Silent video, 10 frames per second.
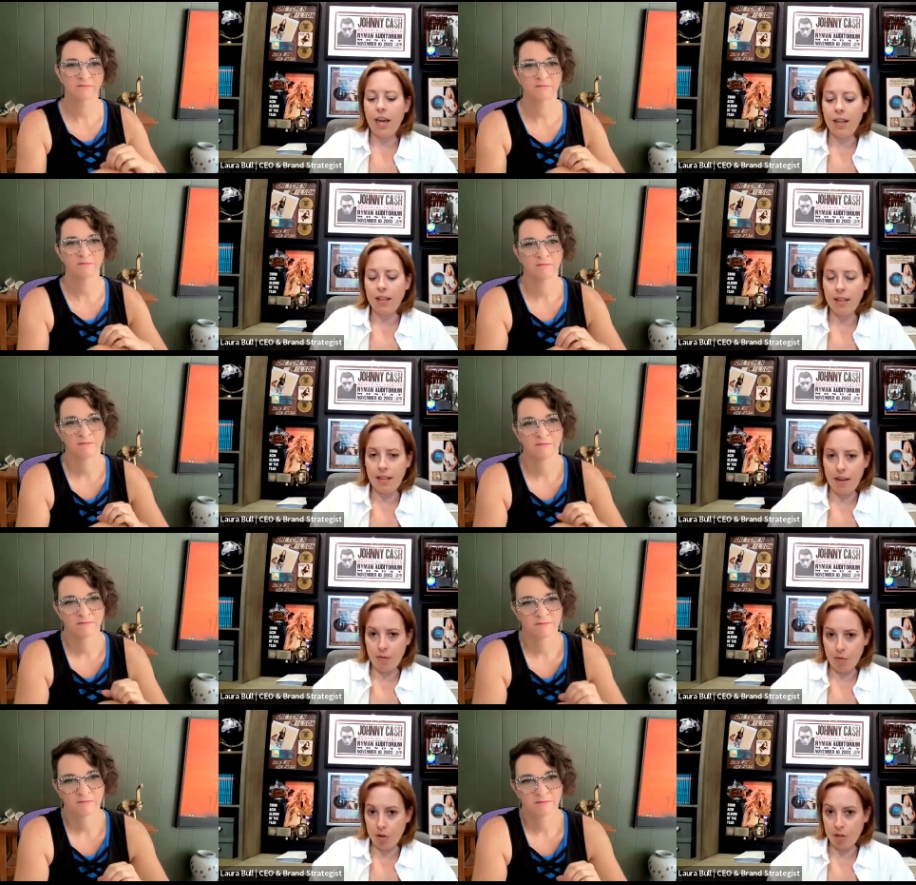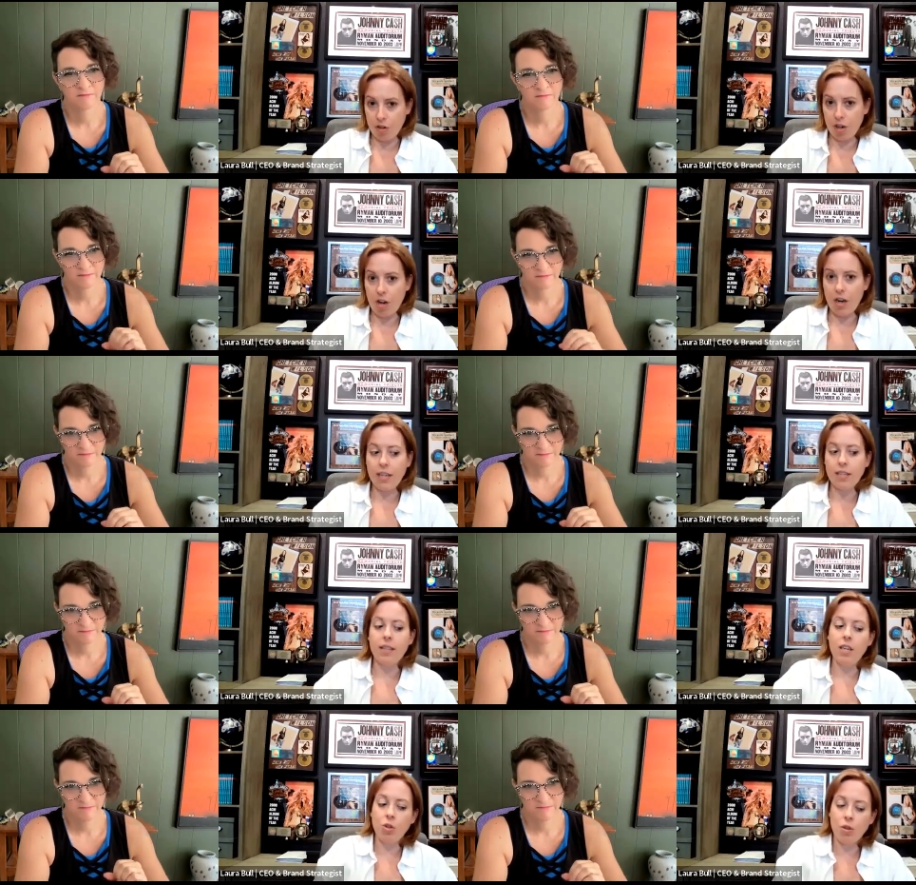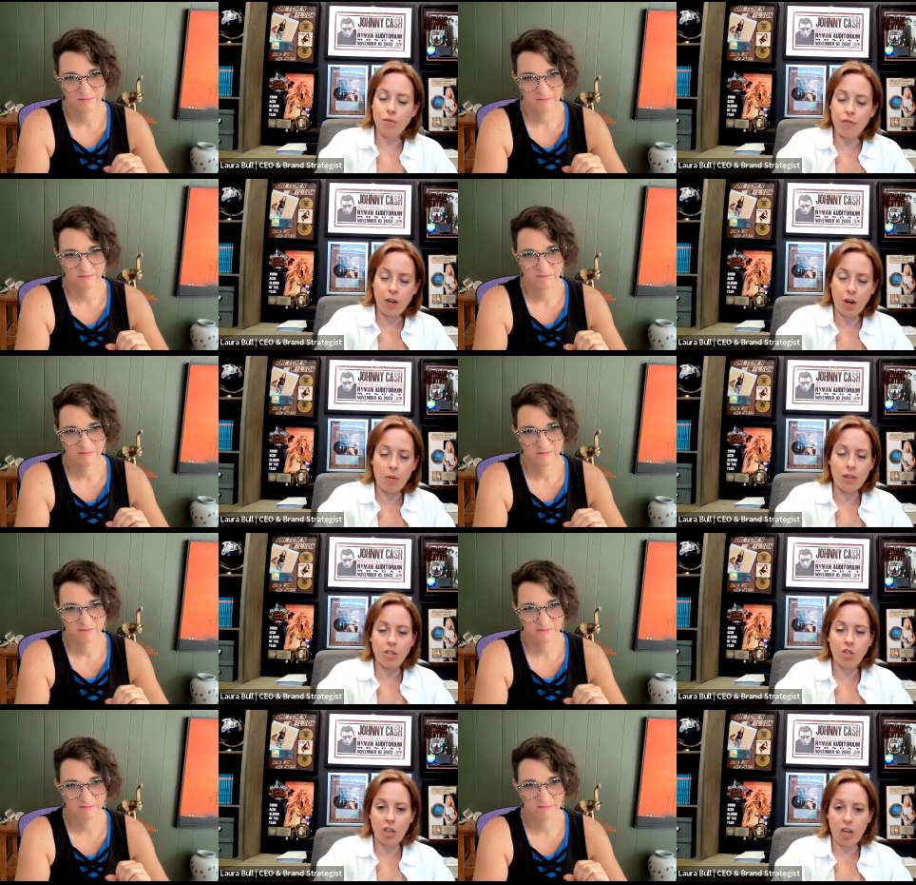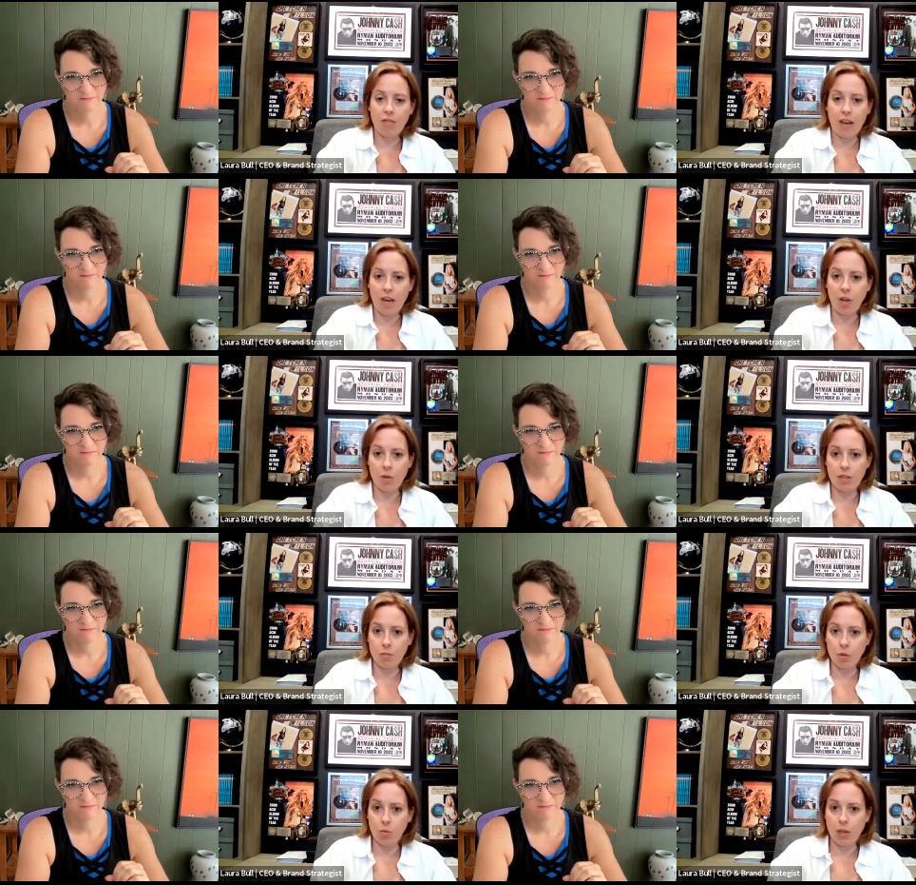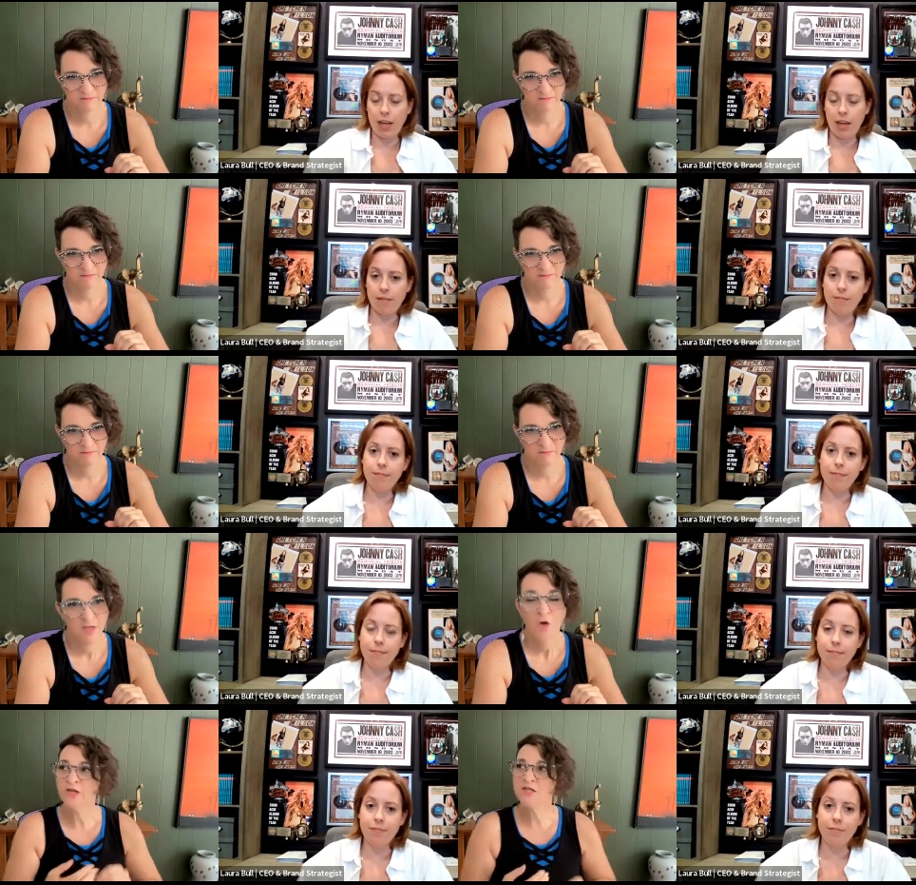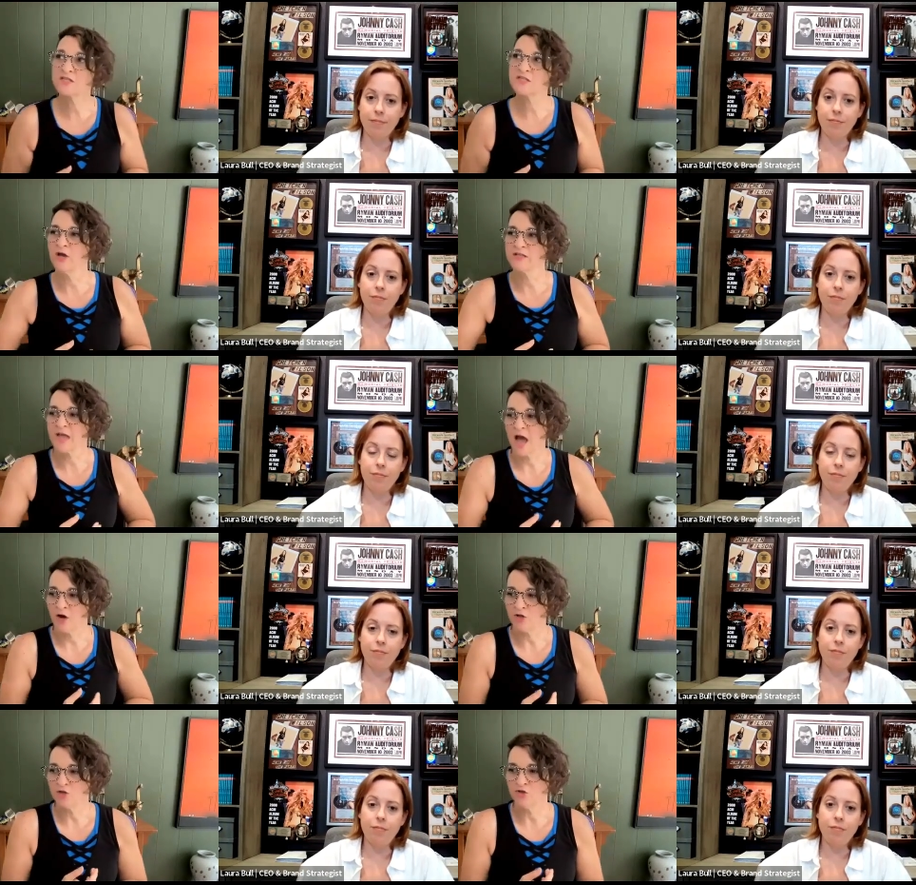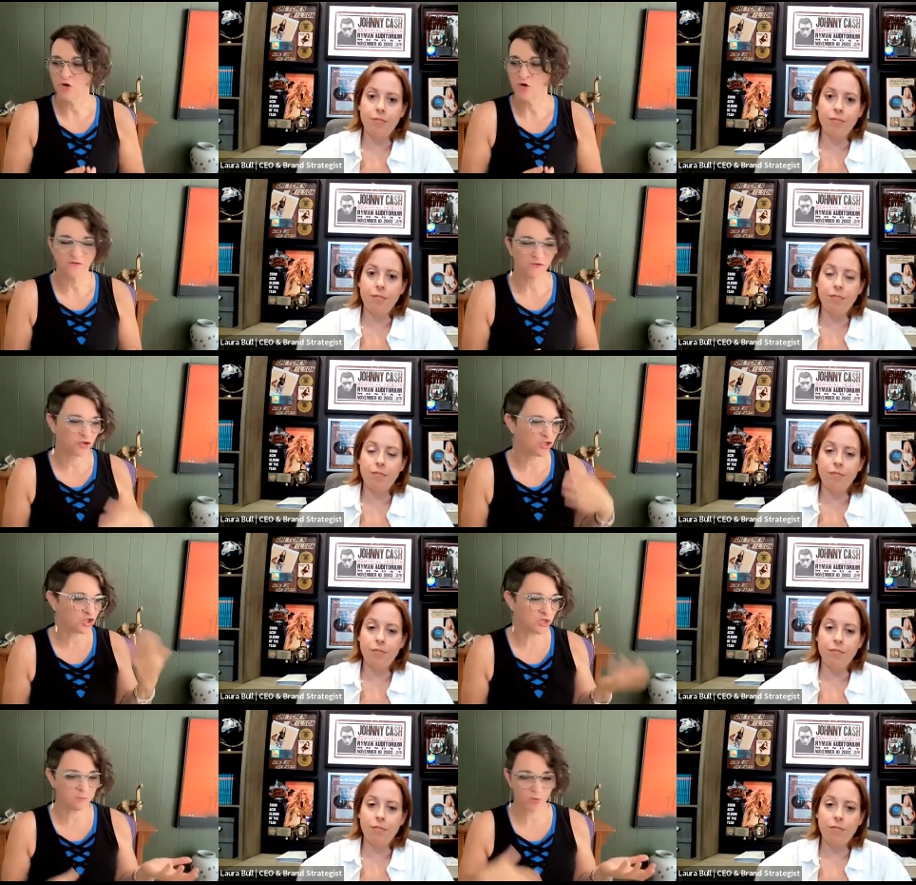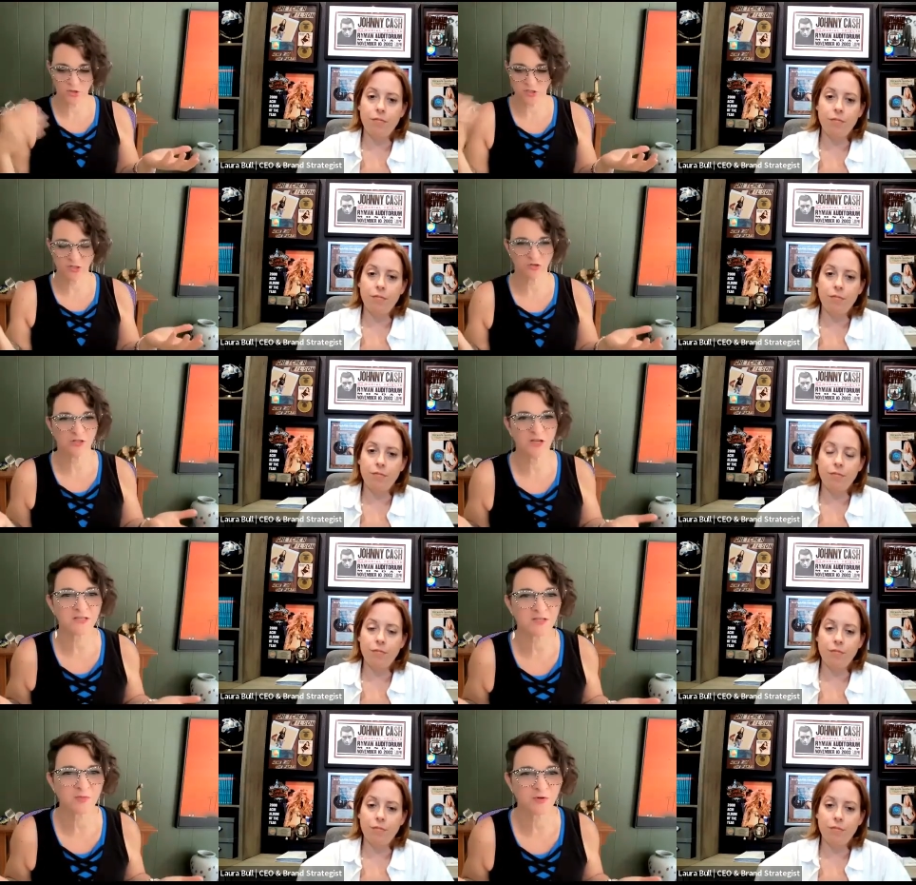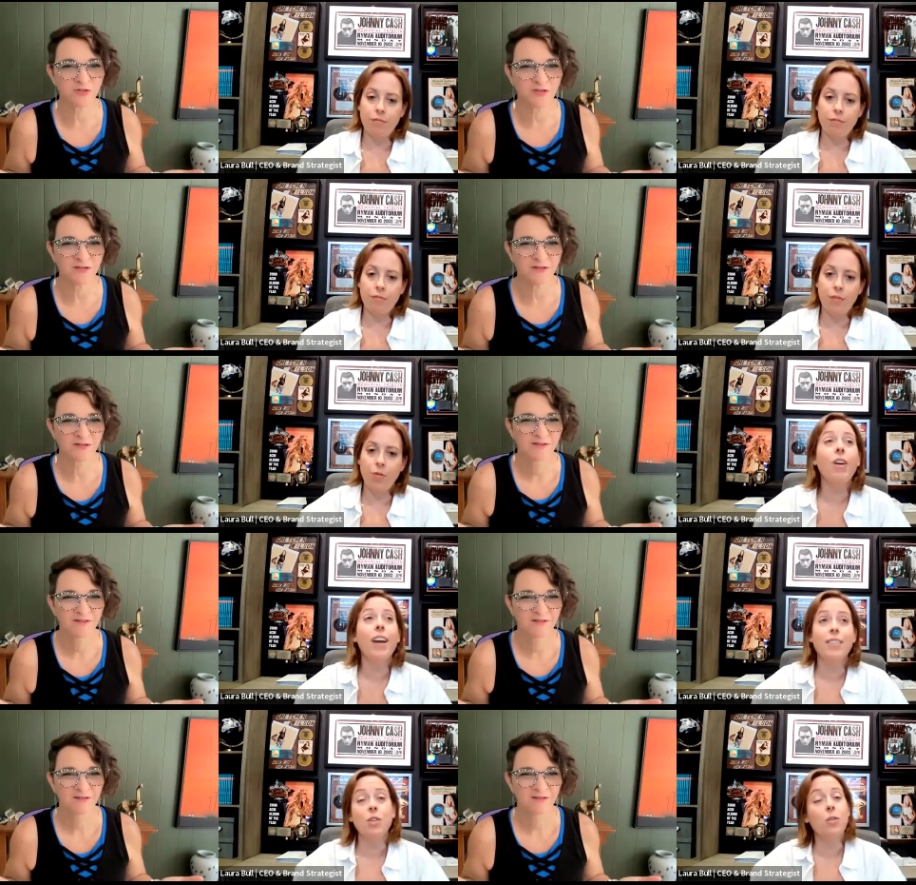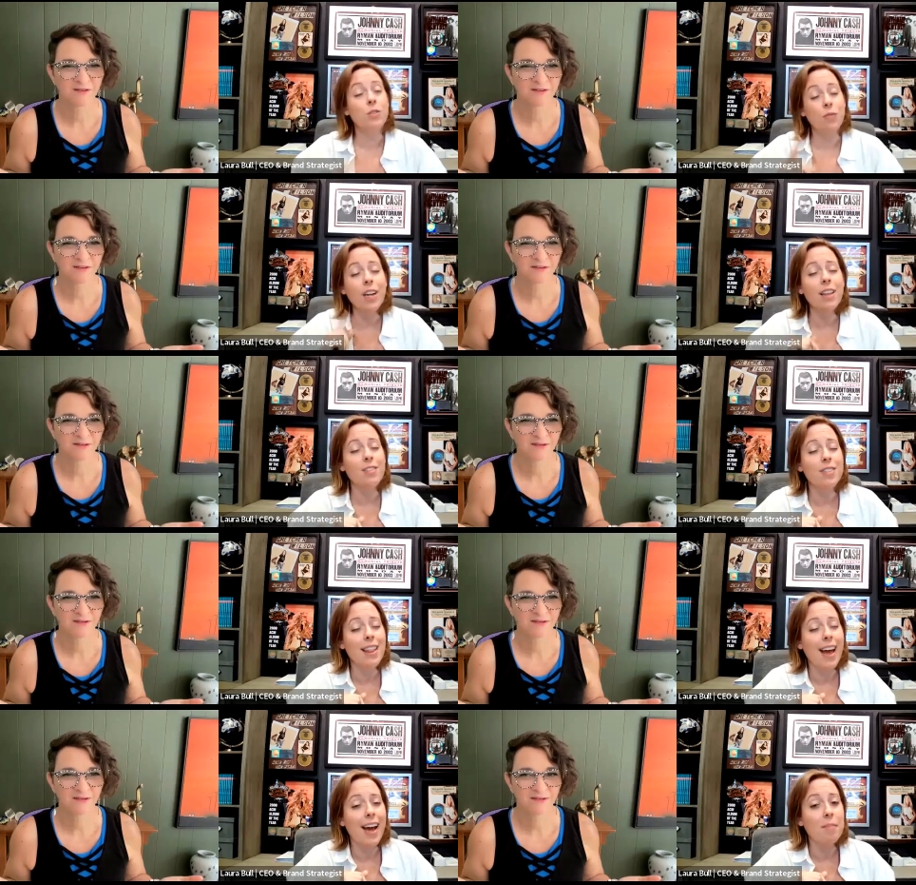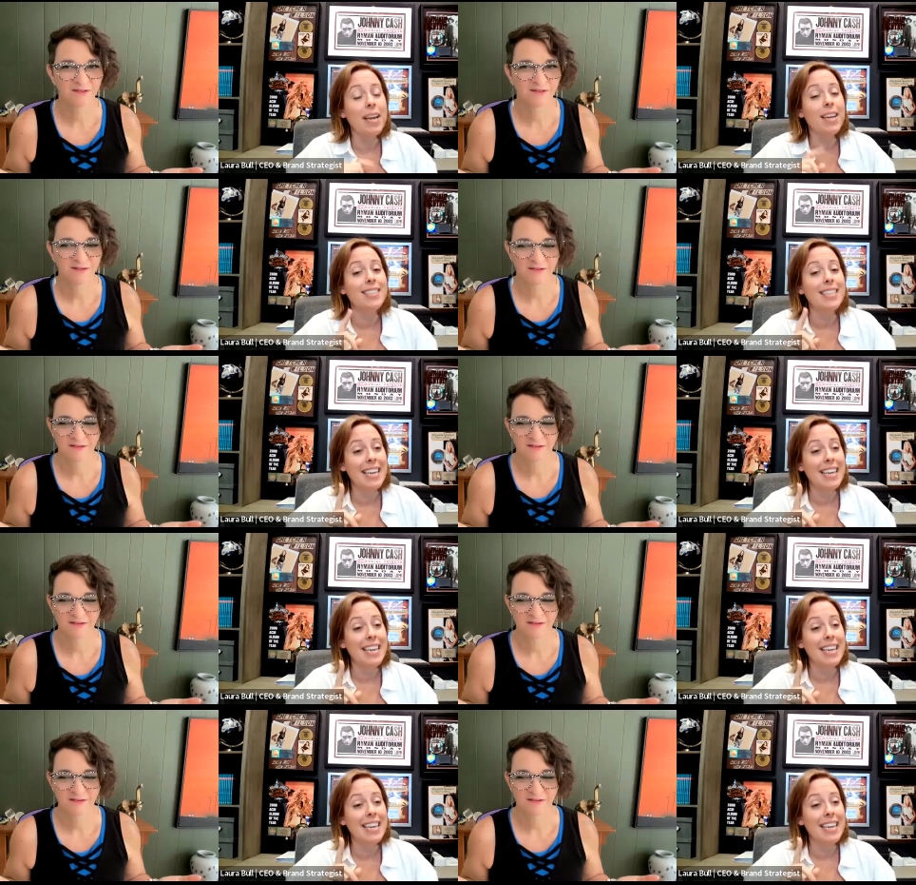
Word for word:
Speaker 1: and therefore the target audience, then you can figure out what that shared value is between that.
Speaker 2: And it's how do you know if you're a Jeep person or a Lexus person?
Speaker 1: Okay, so it's funny that you say that, because